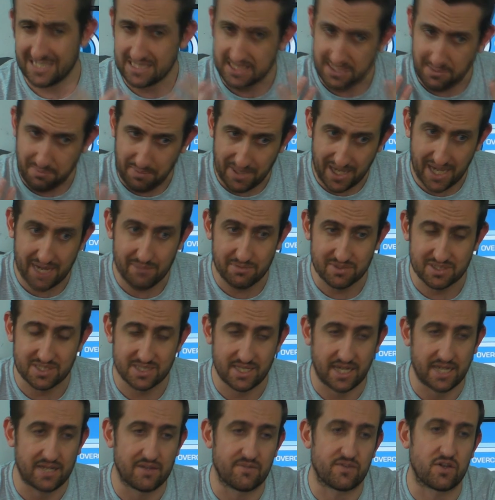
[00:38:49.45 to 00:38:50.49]
To be able to
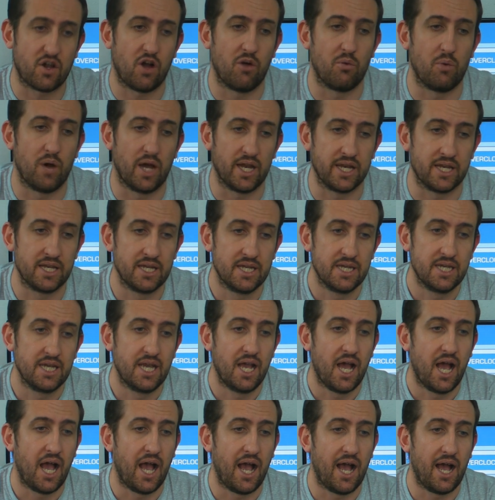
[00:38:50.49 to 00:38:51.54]
say you've got one,
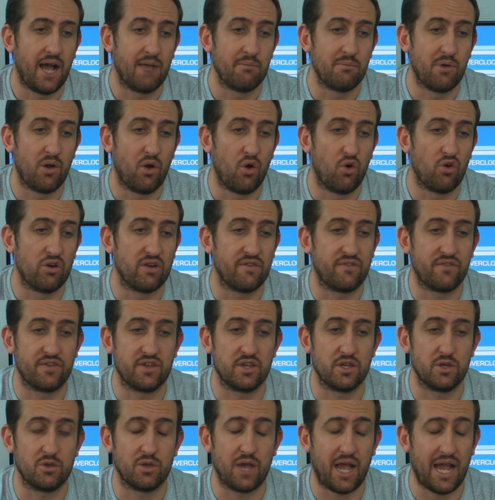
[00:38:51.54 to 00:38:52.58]
um, or if
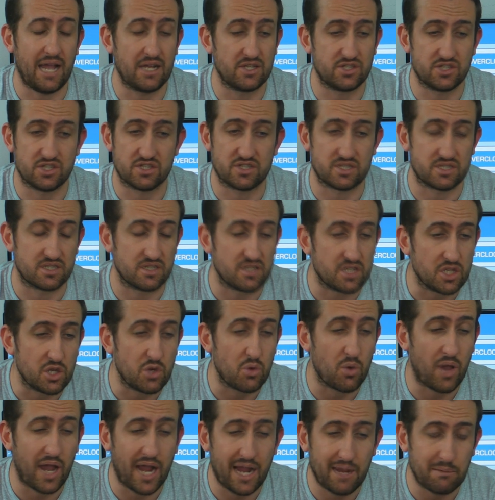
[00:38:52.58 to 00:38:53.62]
you just
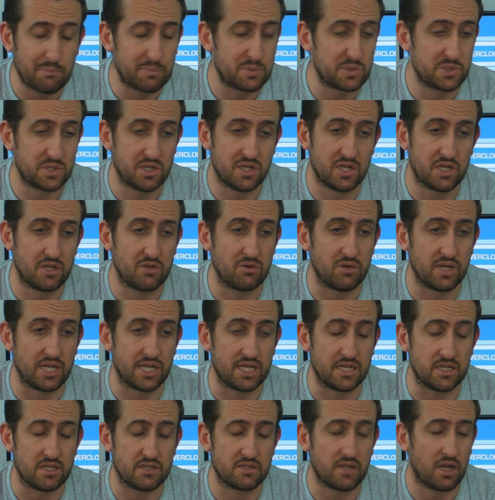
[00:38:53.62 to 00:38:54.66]
you
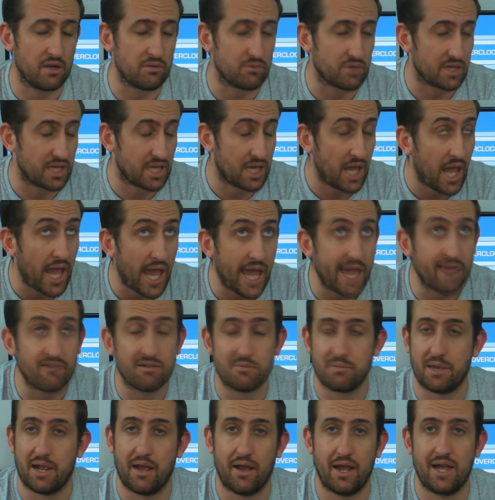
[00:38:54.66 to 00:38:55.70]
absolutely don't care
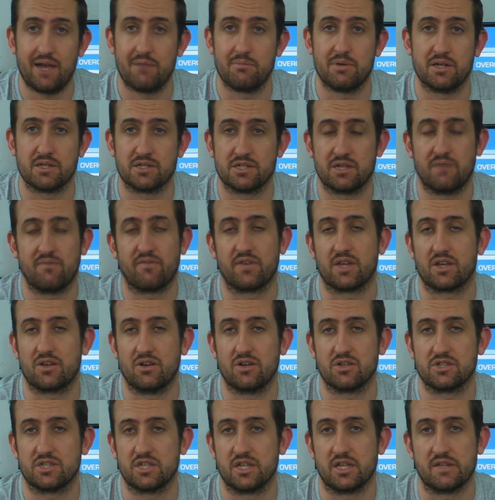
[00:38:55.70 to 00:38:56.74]
about how much something
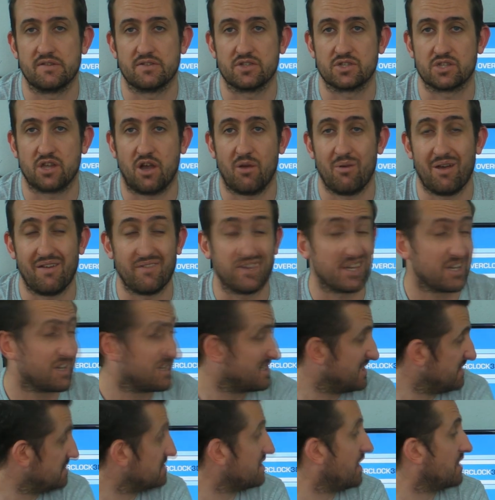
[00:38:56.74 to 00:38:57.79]
costs and you just got to have it
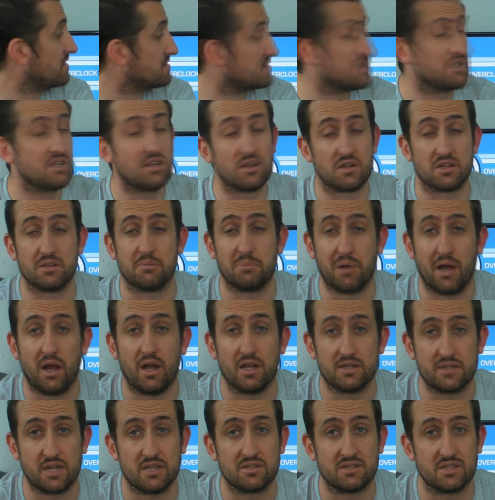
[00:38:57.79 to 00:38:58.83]
because it does look the
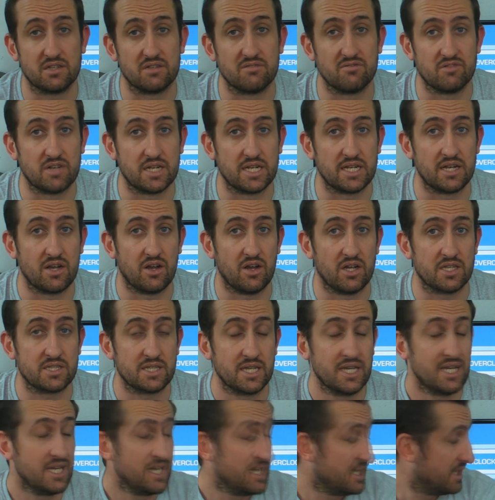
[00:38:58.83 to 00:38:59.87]
part, it does look really nice.
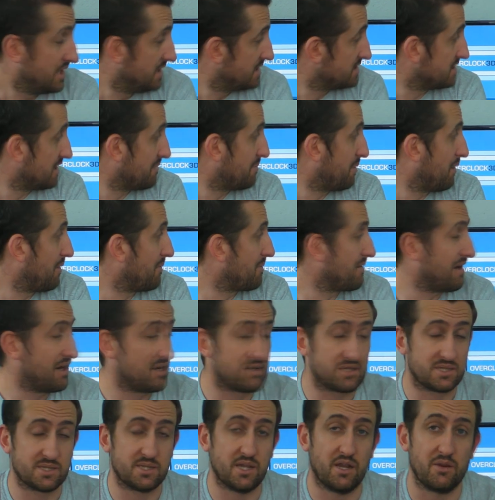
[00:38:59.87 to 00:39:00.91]
To the point where it
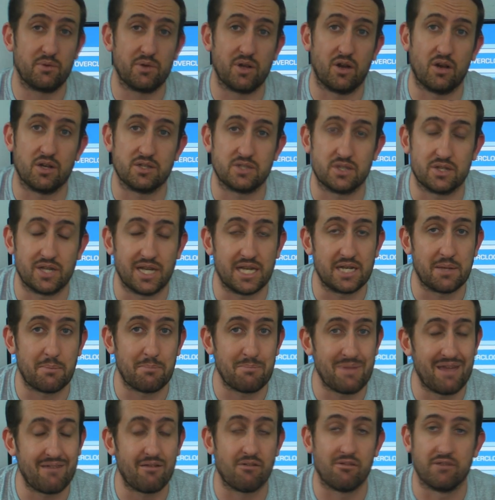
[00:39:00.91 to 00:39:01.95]
looks so nice, you'd need a
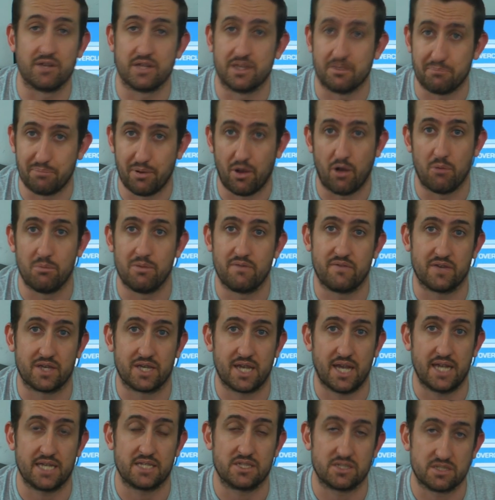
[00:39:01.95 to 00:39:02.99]
mirror in the bottom of your
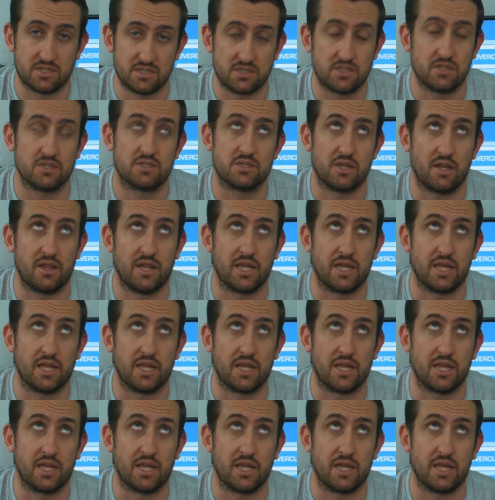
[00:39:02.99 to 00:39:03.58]
case just so